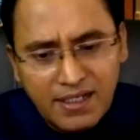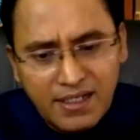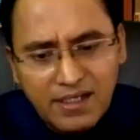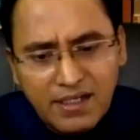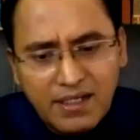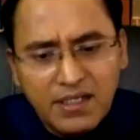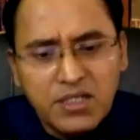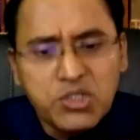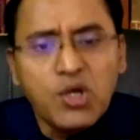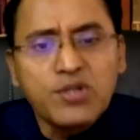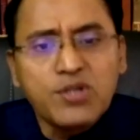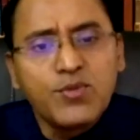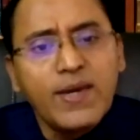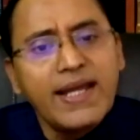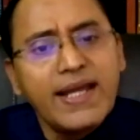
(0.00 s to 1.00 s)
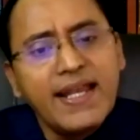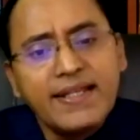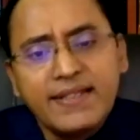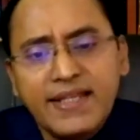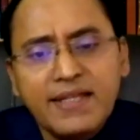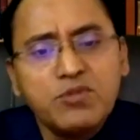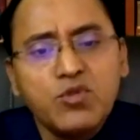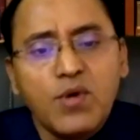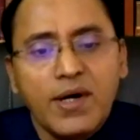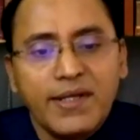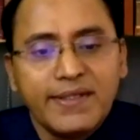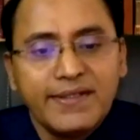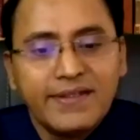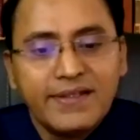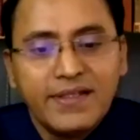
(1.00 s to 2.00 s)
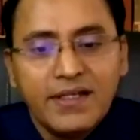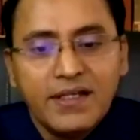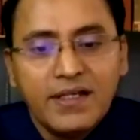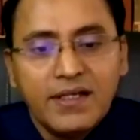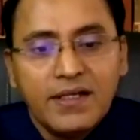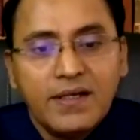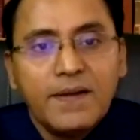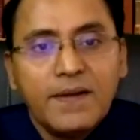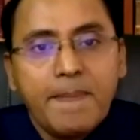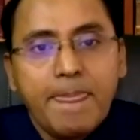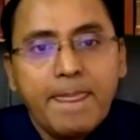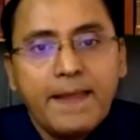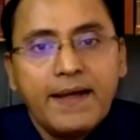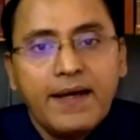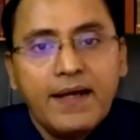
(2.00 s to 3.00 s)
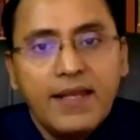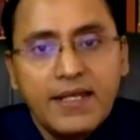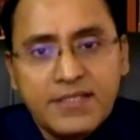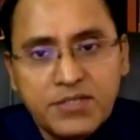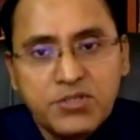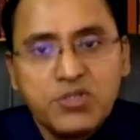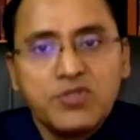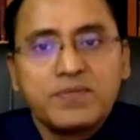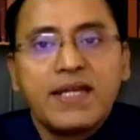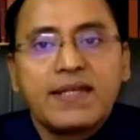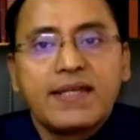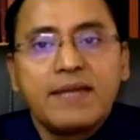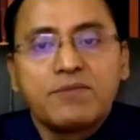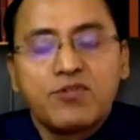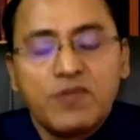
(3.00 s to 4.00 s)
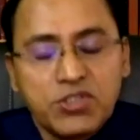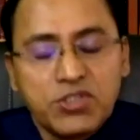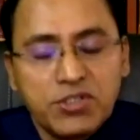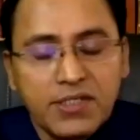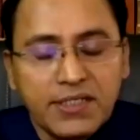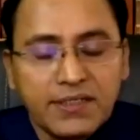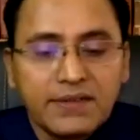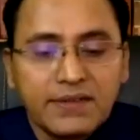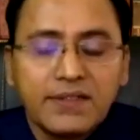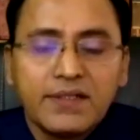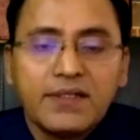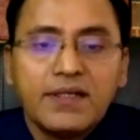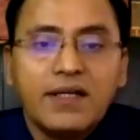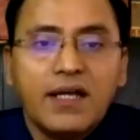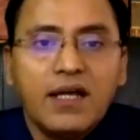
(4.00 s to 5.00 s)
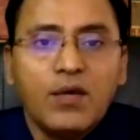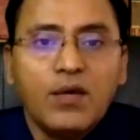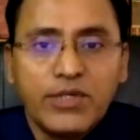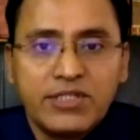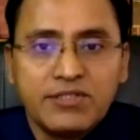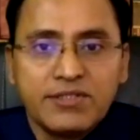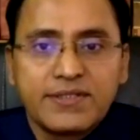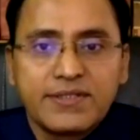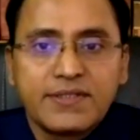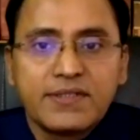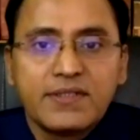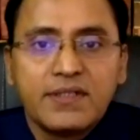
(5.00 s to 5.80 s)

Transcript: in a short while and then move on. Let's assume that I'm questioning a witness.